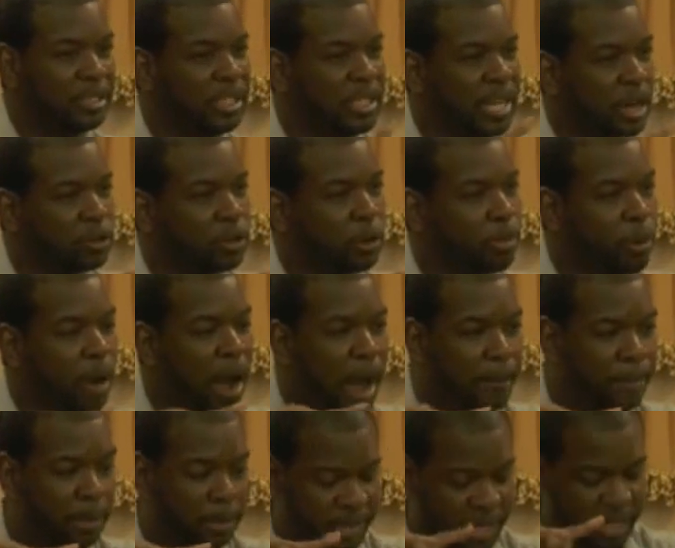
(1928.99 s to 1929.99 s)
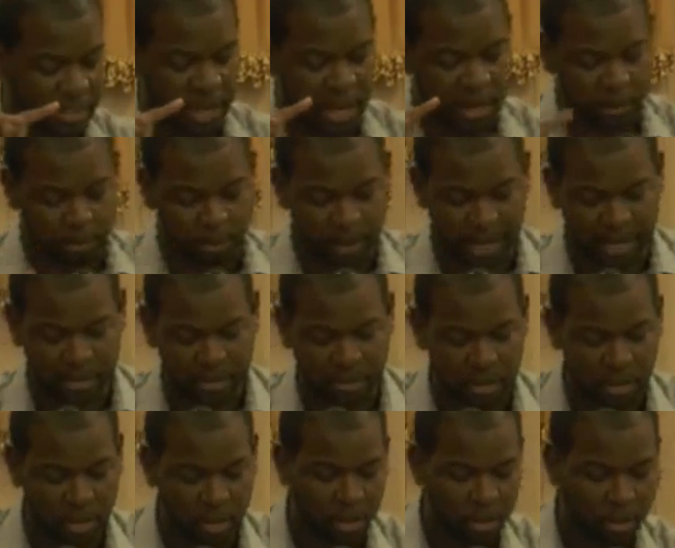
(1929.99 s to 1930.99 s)
see, there's a problem that takes
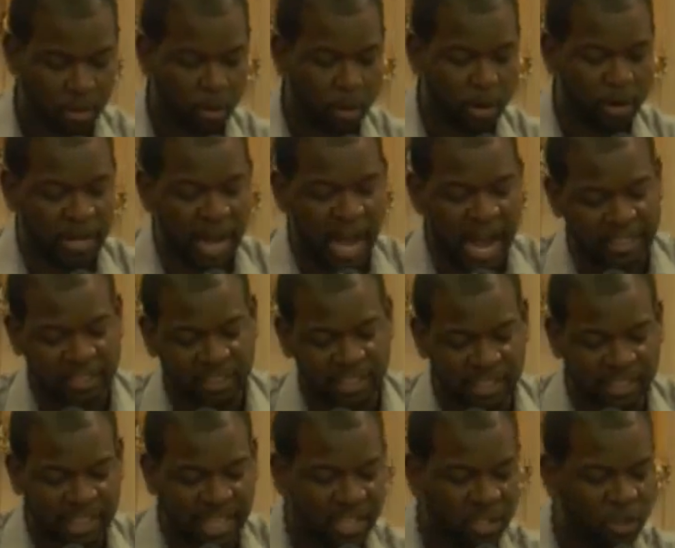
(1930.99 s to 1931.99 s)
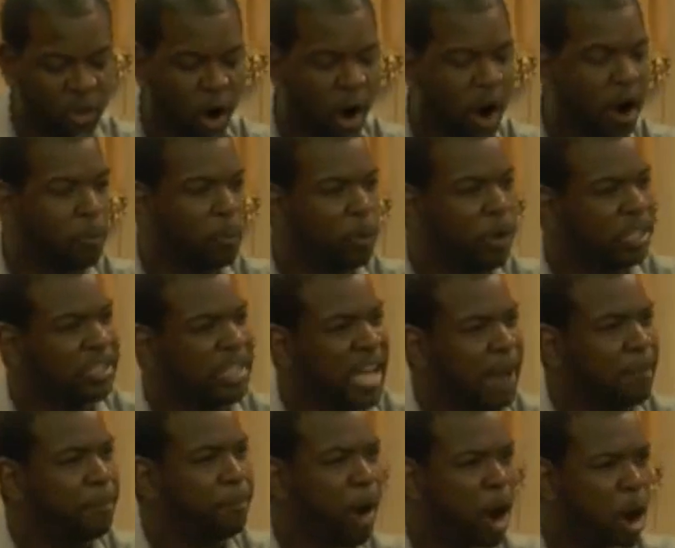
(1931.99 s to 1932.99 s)
place. The Word of God says that his heart was
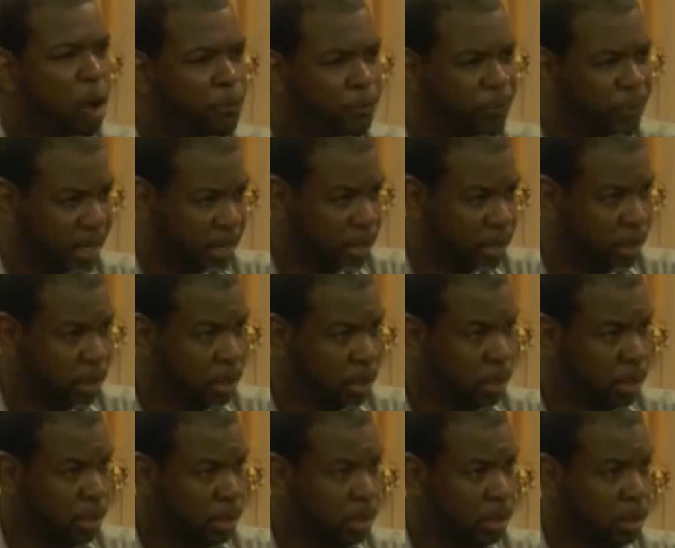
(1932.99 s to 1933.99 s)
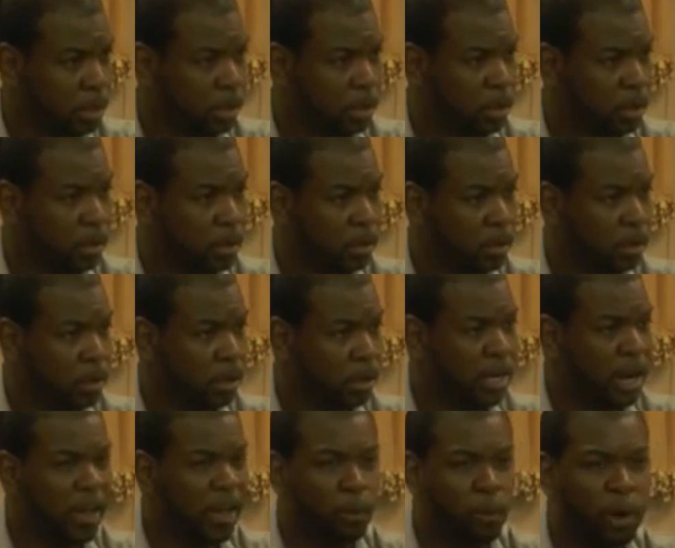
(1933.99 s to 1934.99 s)
not perfect.
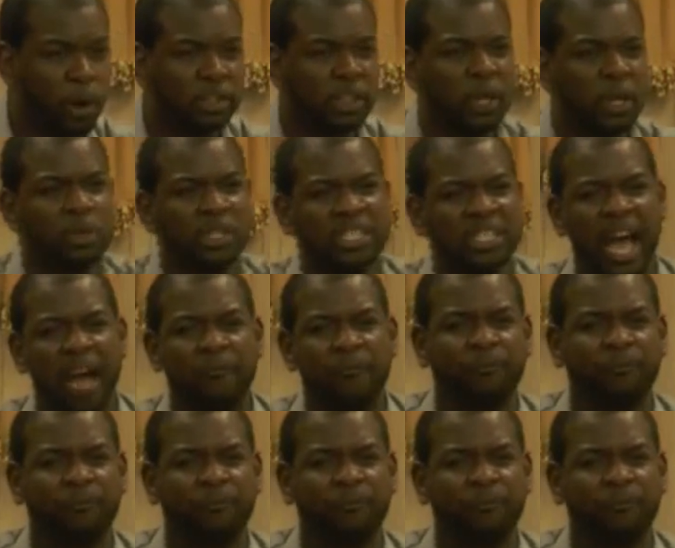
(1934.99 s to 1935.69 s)
In other words, he was not